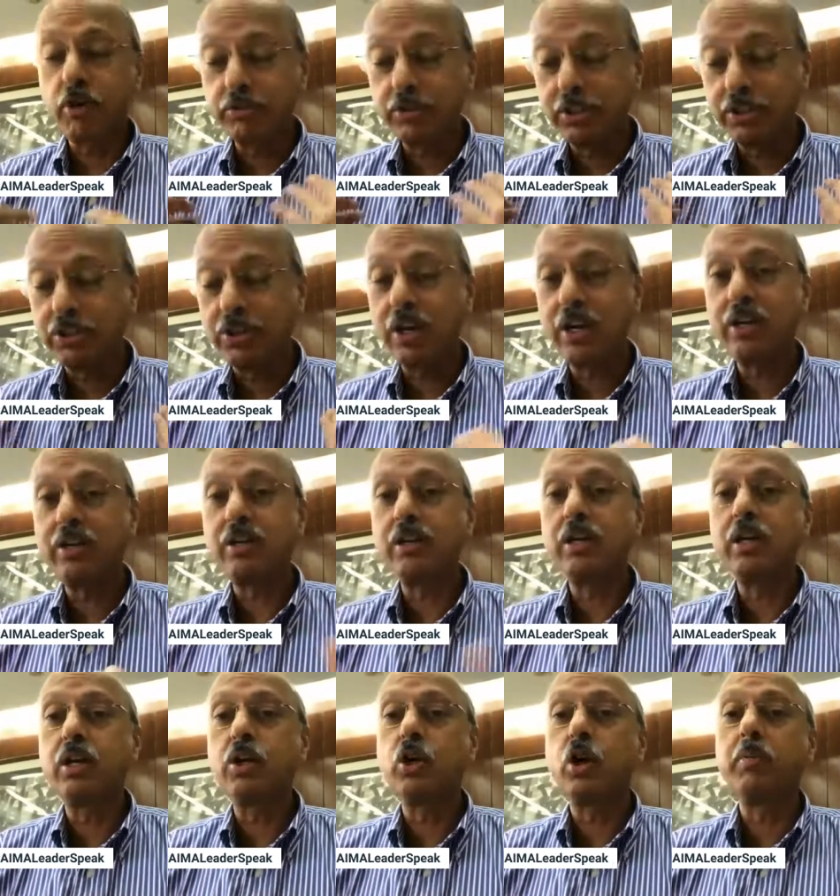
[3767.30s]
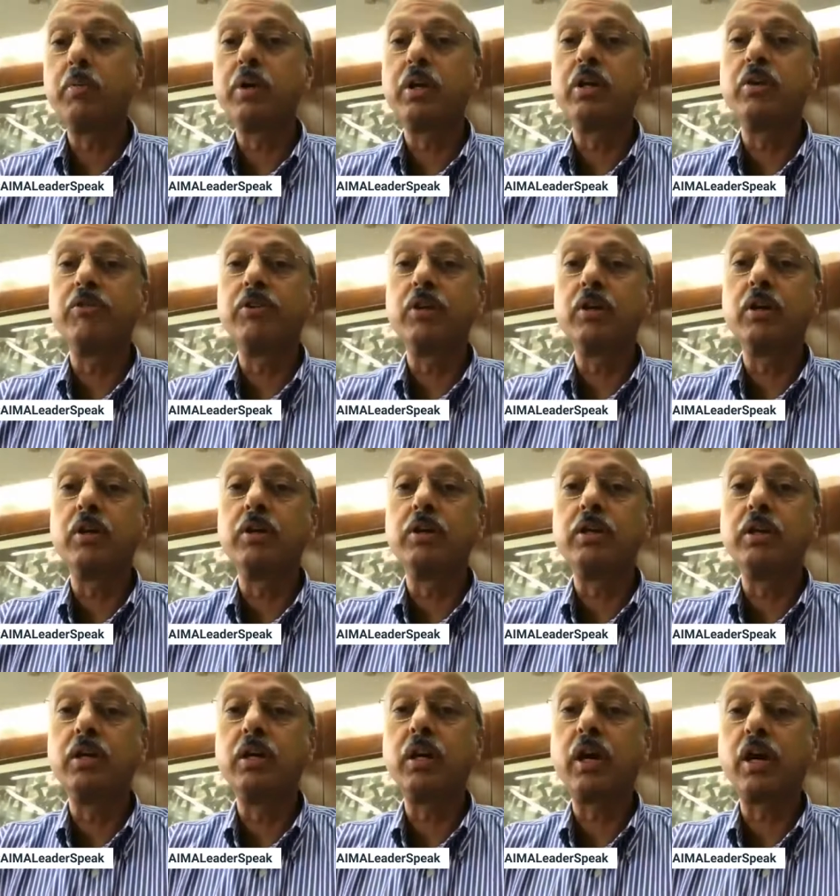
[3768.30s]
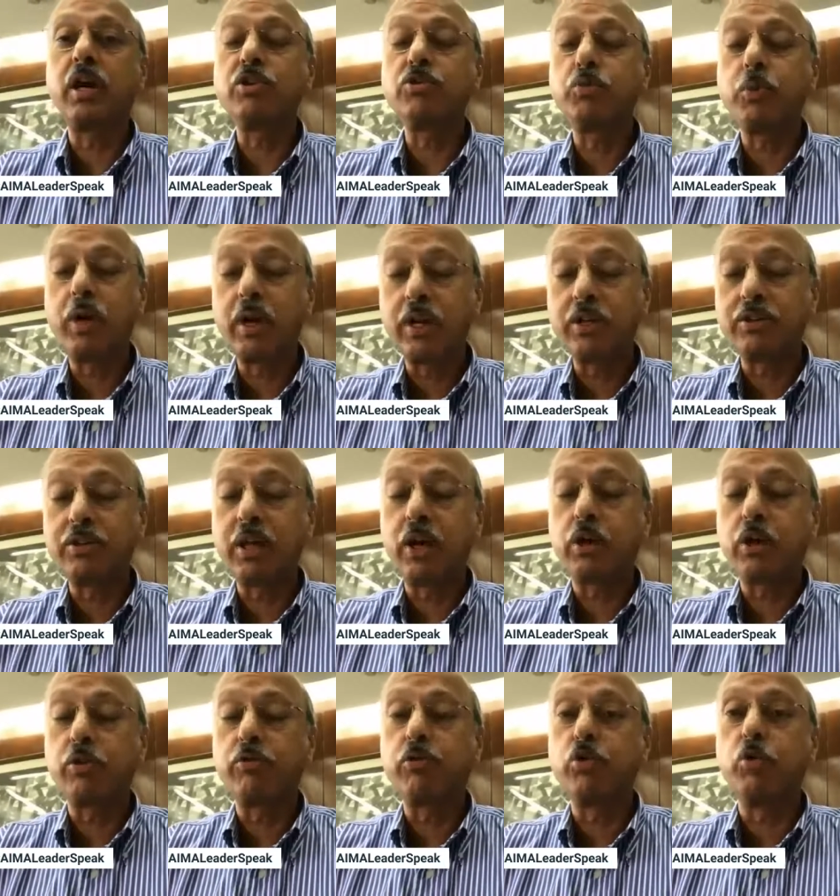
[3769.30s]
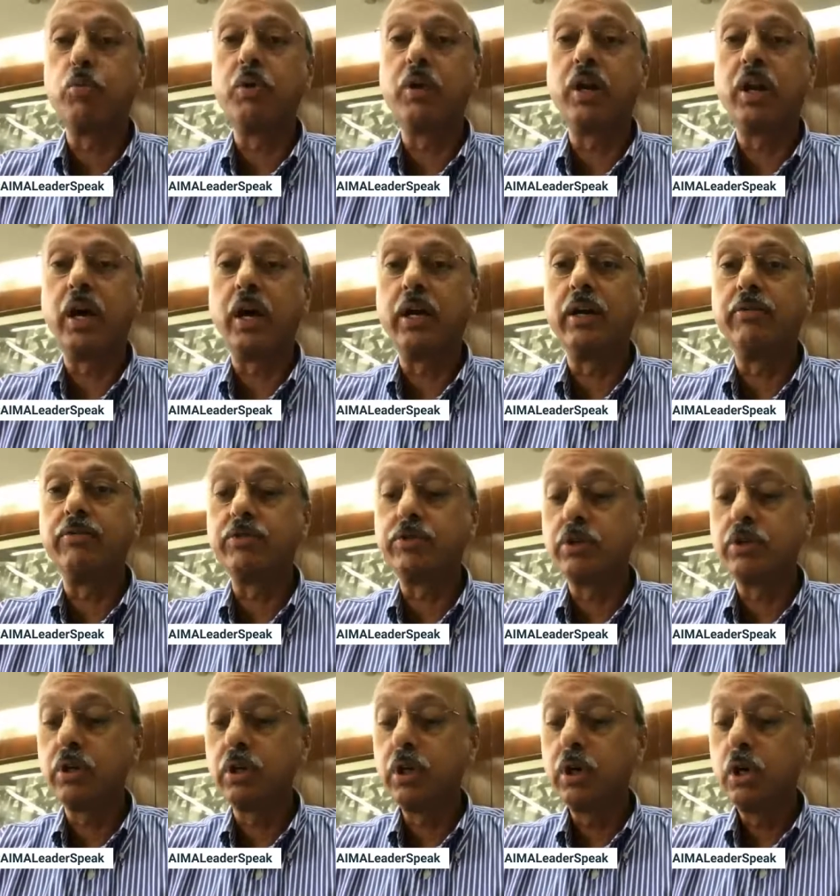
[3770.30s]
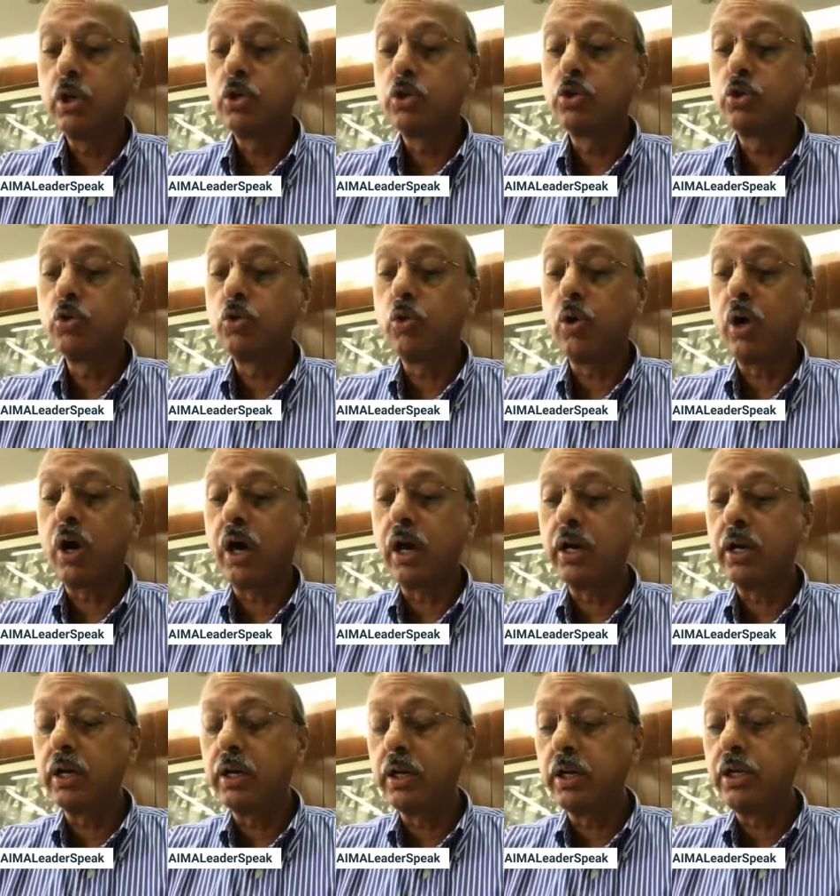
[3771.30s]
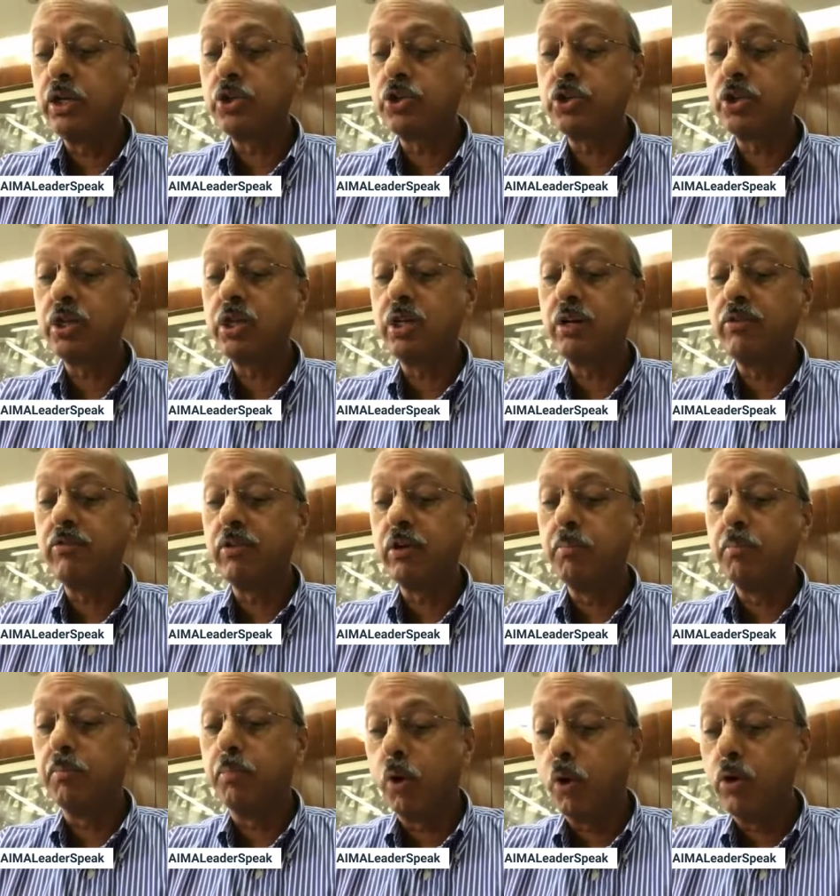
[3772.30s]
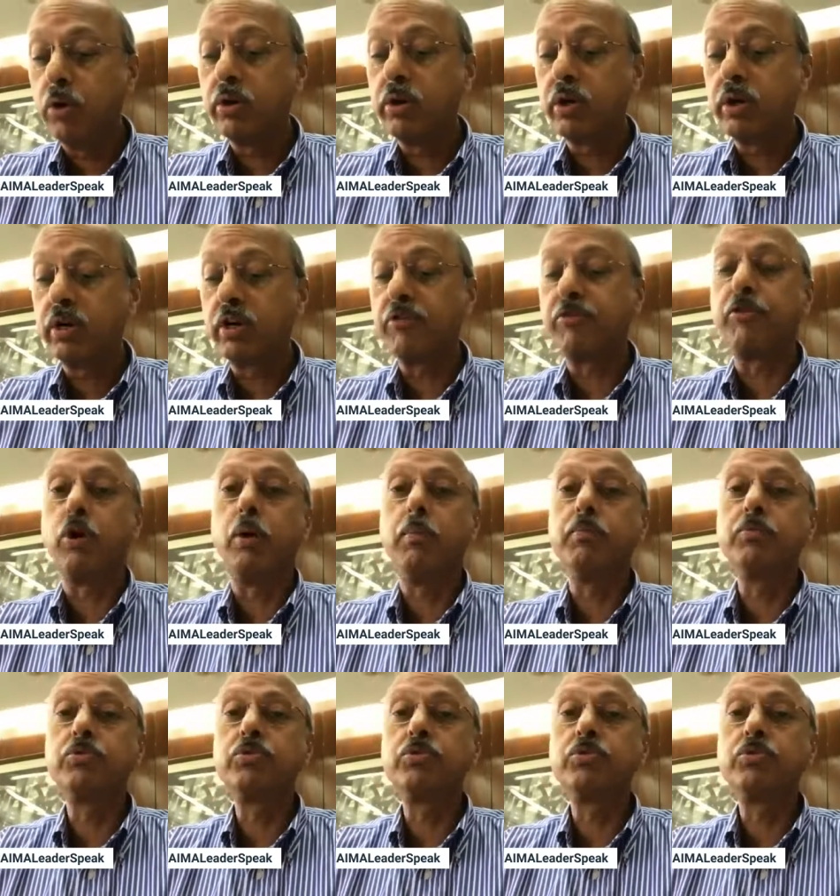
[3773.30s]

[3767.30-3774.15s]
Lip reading: this great economic difficulty, as well as that of human life, to unleash even bolder reform,